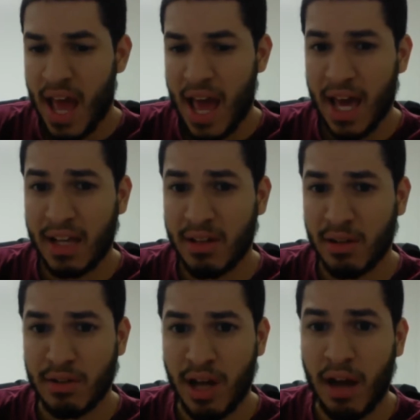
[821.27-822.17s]
And
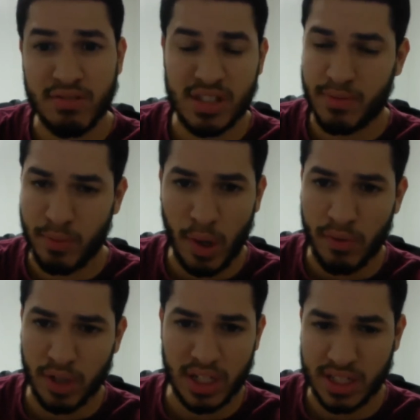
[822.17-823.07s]
obviously
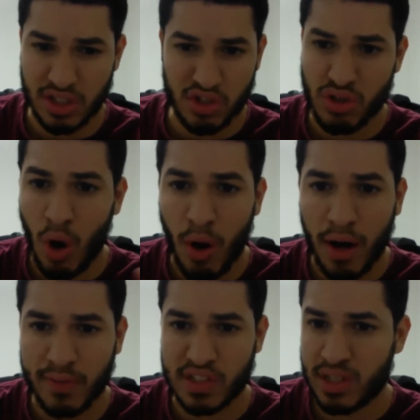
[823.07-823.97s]
Revolver can just go
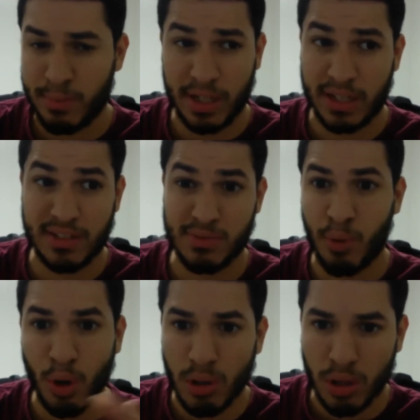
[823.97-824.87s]
off and summoning his
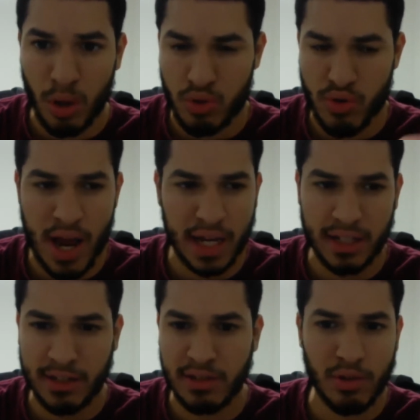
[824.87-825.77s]
Borolo
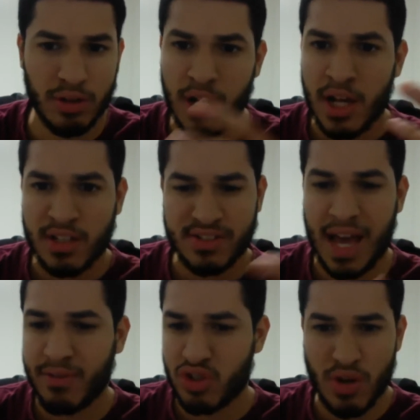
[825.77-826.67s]
Dragon or
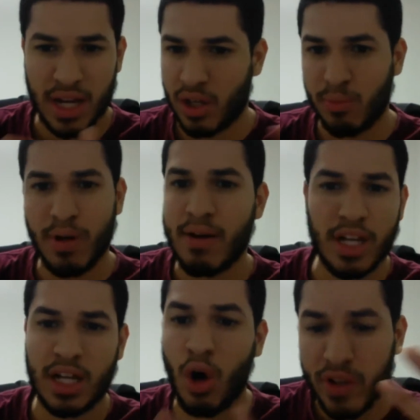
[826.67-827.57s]
Savage Dragon or whatever,
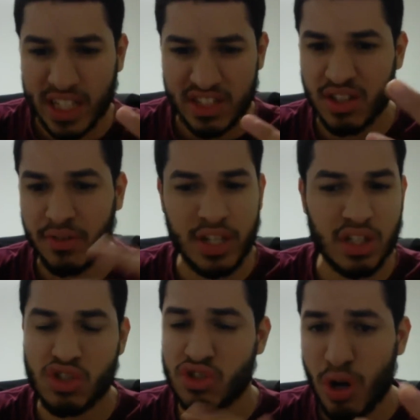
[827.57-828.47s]
like all that stuff. He
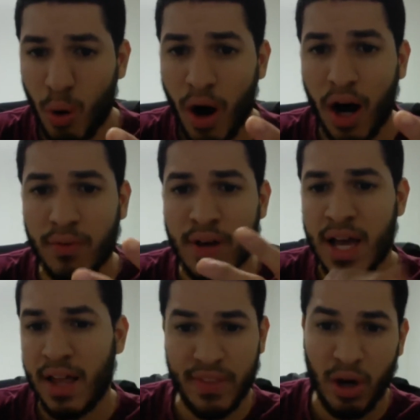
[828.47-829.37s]
could just go off
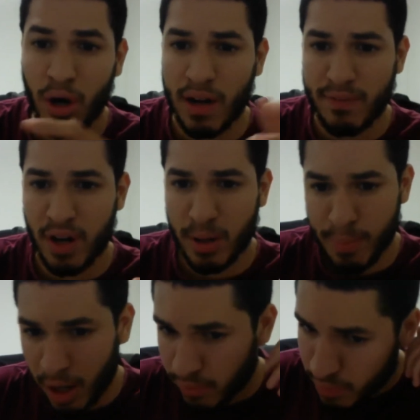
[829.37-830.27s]
and they all have very
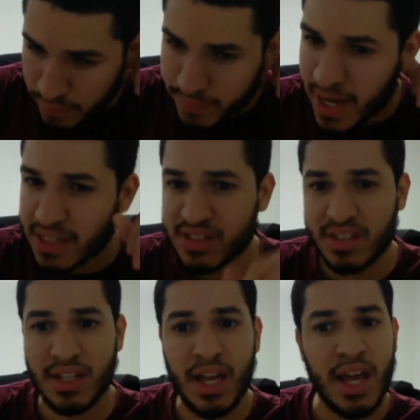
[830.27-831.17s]
powerful effects,
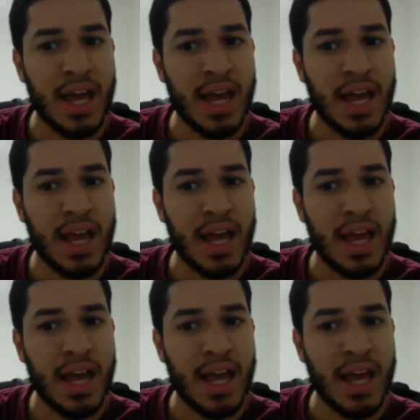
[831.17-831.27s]
and